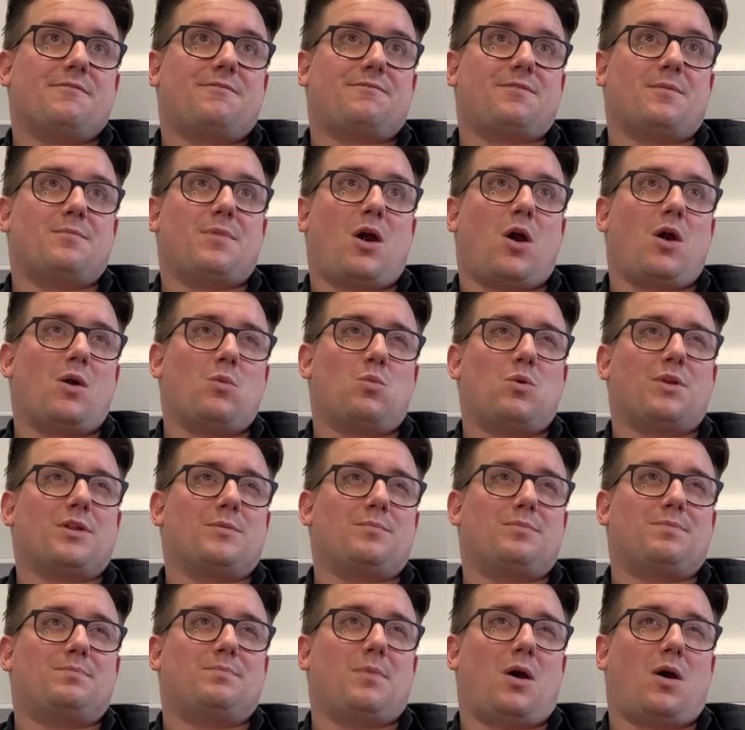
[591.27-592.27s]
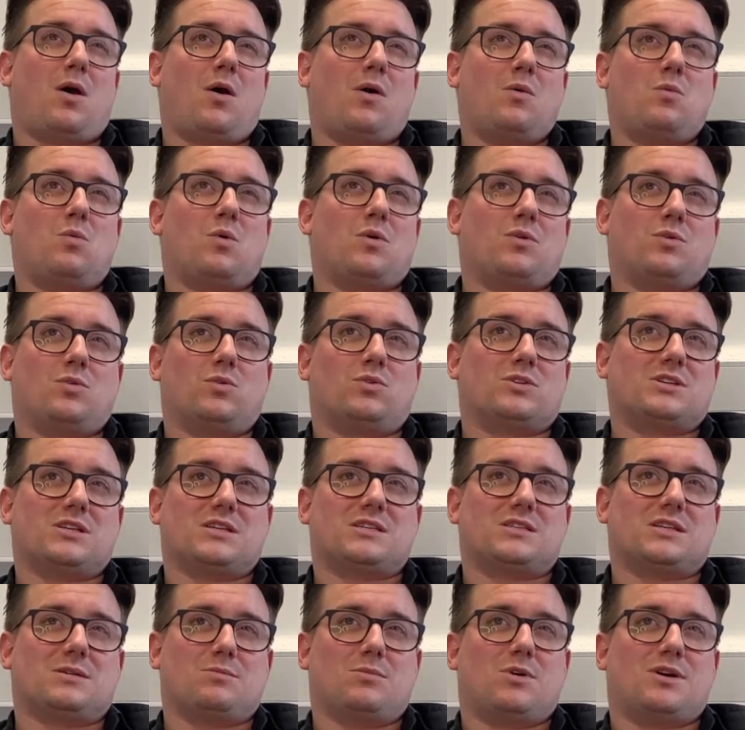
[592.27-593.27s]
I want
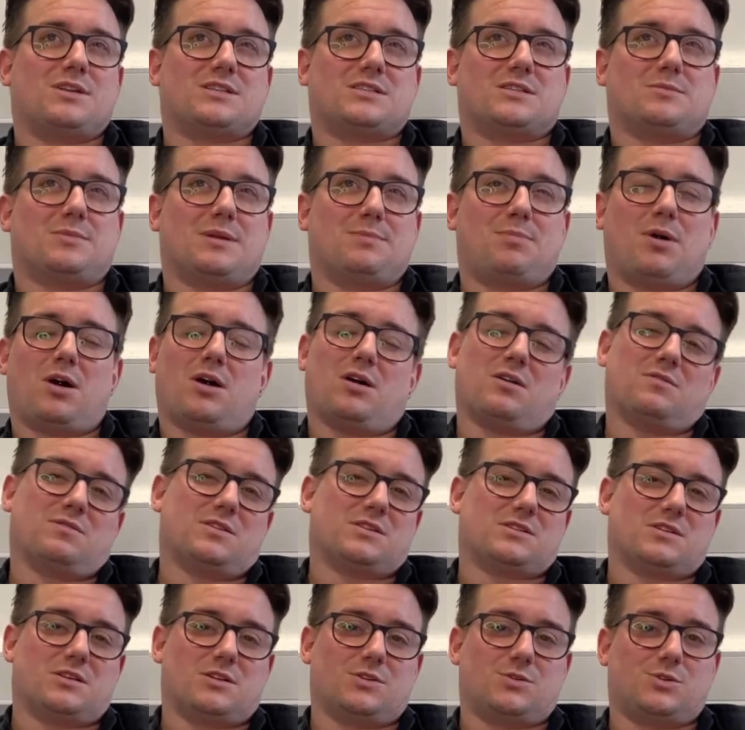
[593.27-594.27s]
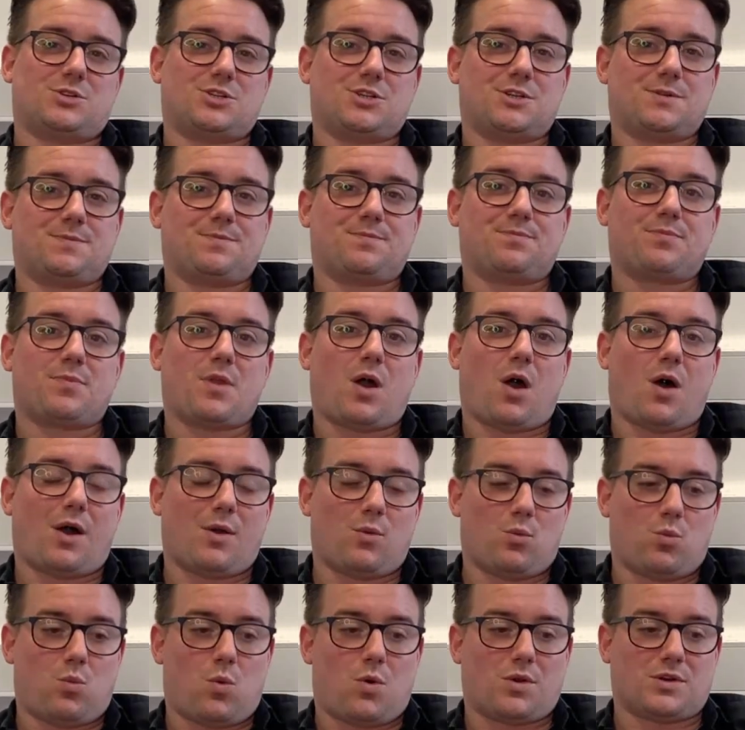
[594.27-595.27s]
Autistic Minds to be part of the solution. I
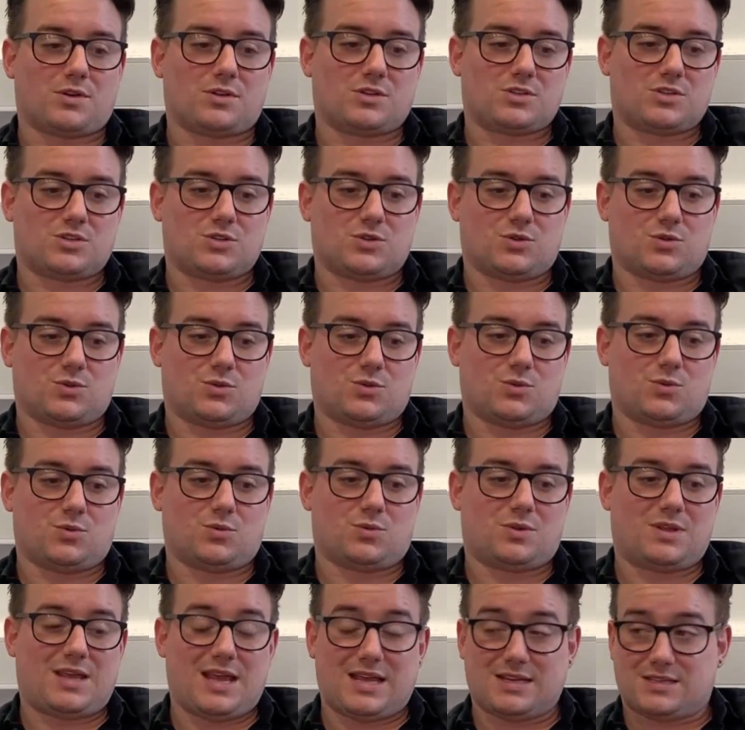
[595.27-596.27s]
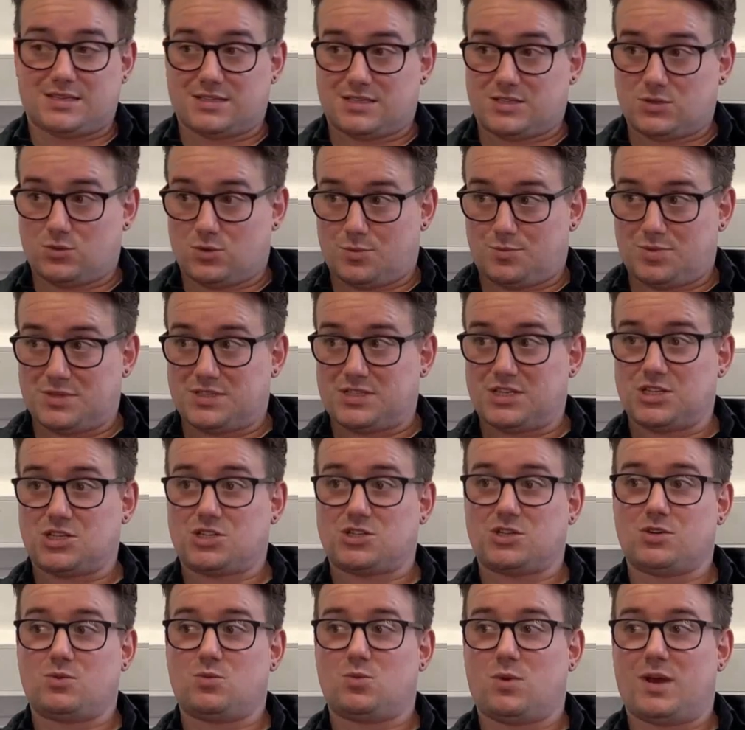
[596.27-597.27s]
want to get us to a
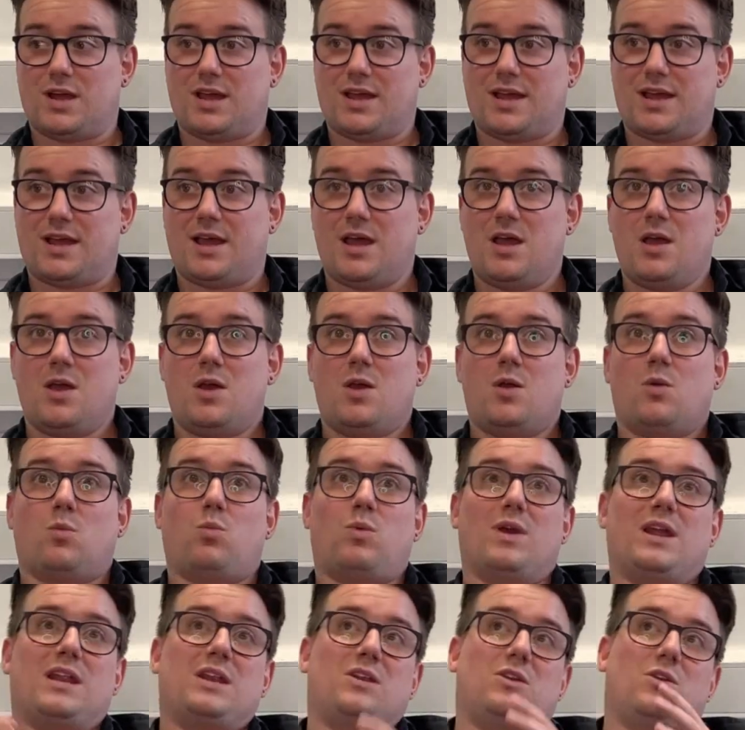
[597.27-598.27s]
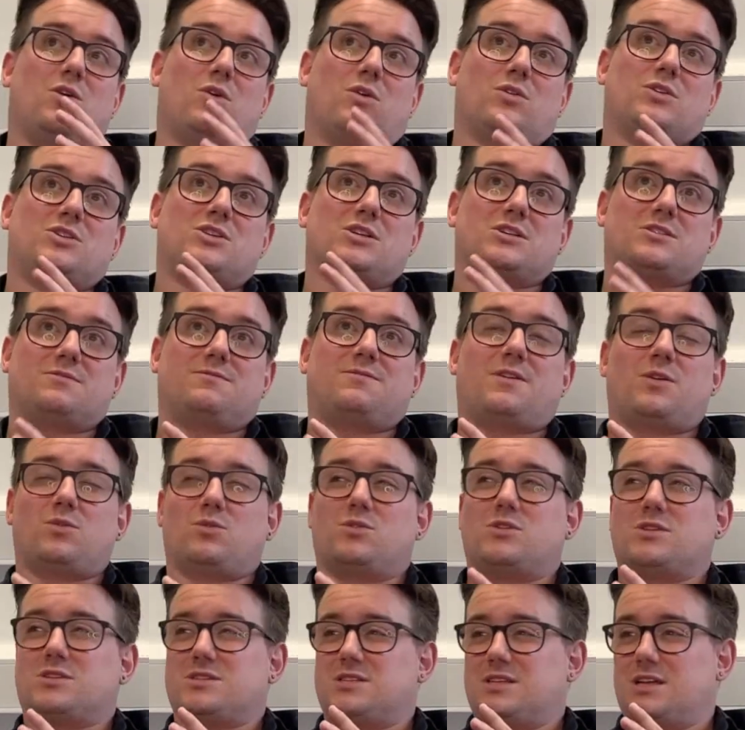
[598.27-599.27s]
position where we're not just
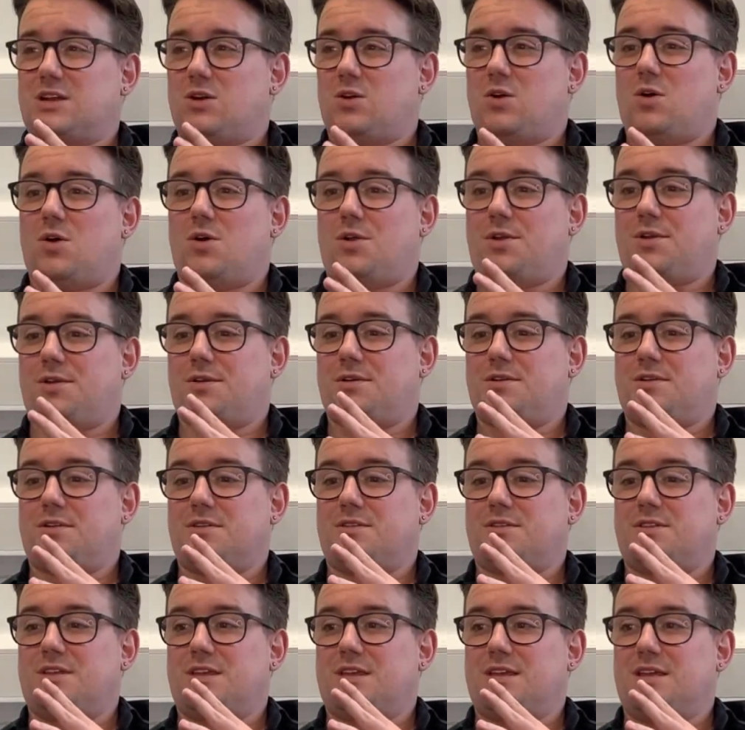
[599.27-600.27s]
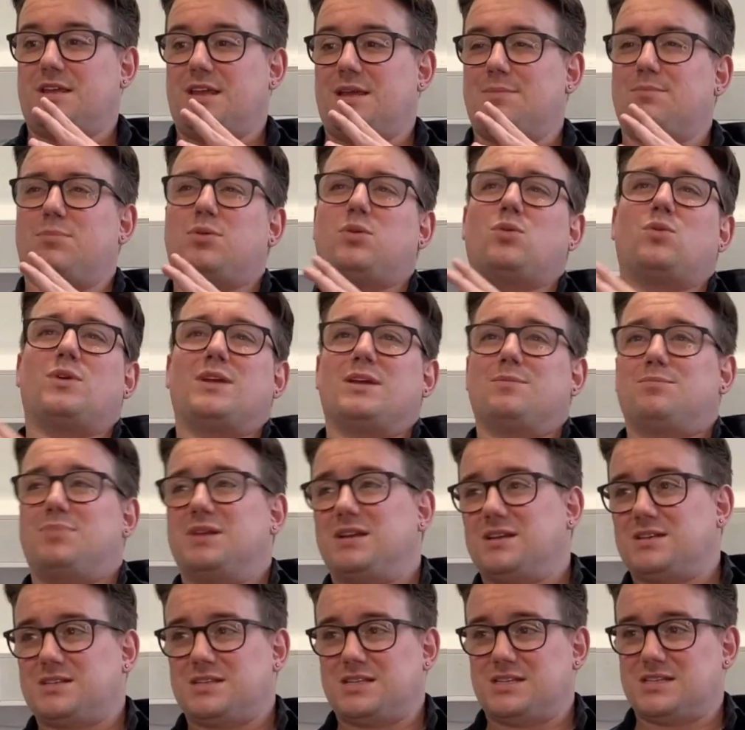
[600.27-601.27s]
focusing on the employability